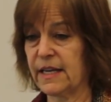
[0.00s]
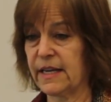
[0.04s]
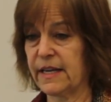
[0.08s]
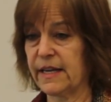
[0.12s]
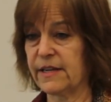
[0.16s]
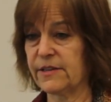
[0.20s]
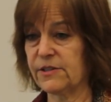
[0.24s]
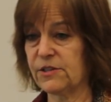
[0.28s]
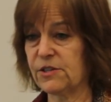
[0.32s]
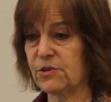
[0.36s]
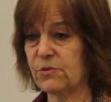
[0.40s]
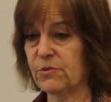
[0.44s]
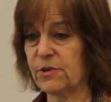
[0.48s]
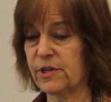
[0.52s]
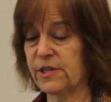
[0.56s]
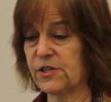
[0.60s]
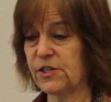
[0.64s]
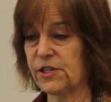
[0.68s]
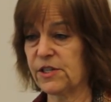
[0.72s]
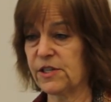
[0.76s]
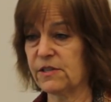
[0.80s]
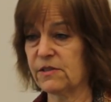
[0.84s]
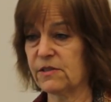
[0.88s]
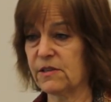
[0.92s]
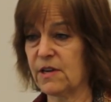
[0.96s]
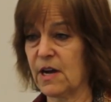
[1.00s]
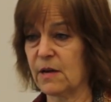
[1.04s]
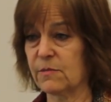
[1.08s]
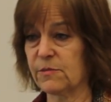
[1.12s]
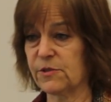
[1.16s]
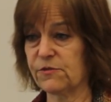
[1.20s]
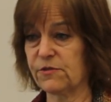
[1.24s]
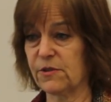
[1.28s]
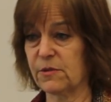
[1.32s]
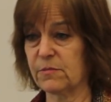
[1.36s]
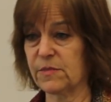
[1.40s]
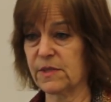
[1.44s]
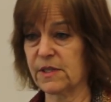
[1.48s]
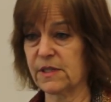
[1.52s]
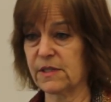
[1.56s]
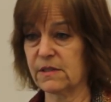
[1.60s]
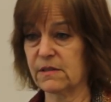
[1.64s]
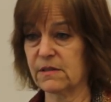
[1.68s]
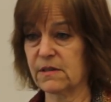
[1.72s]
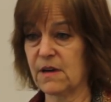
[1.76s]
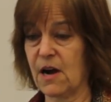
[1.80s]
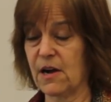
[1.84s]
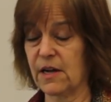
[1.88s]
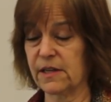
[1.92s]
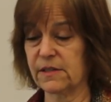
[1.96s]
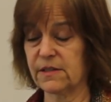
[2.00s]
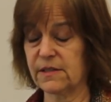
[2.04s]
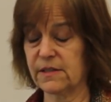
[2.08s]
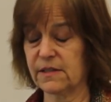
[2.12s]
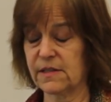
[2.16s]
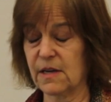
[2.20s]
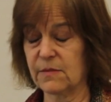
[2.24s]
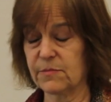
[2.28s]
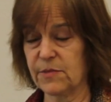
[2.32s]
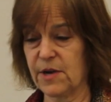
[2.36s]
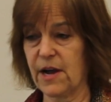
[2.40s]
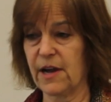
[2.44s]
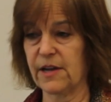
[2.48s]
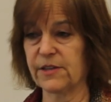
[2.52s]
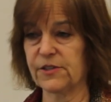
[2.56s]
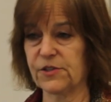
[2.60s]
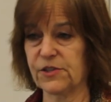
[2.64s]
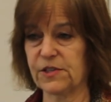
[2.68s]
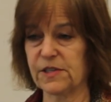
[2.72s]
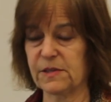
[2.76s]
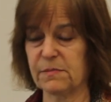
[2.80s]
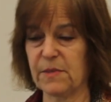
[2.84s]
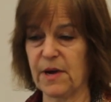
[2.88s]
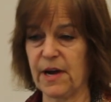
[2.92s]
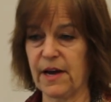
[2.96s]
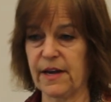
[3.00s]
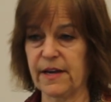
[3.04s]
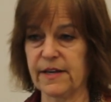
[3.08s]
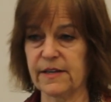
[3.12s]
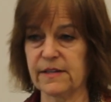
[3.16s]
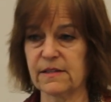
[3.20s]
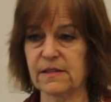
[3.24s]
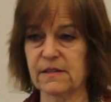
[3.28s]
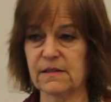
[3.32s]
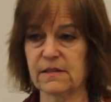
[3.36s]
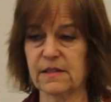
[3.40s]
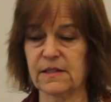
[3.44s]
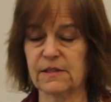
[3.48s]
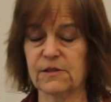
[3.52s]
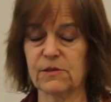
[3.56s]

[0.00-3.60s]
Intuition comes from the subconscious mind.